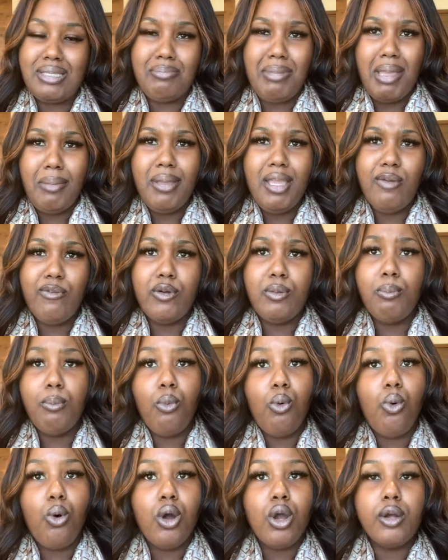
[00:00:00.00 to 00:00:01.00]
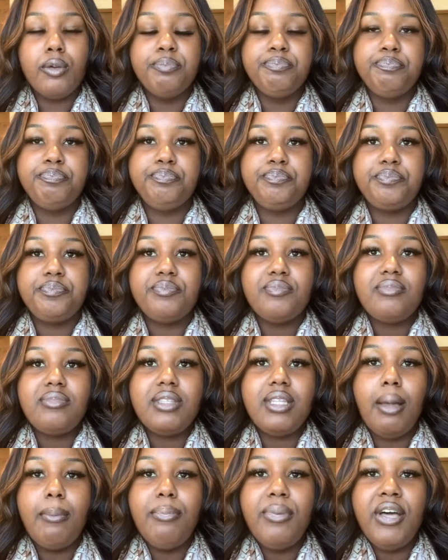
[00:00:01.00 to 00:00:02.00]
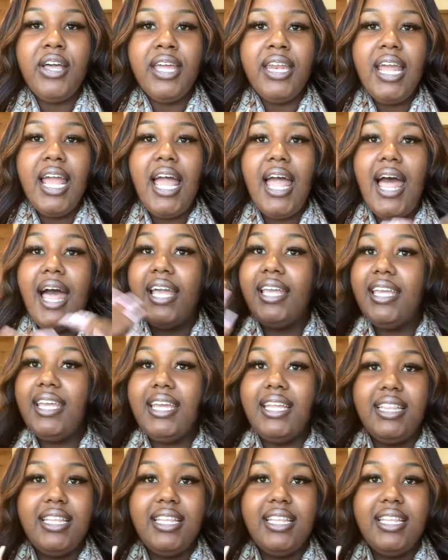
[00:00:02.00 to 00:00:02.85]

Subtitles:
maybe even more. But again,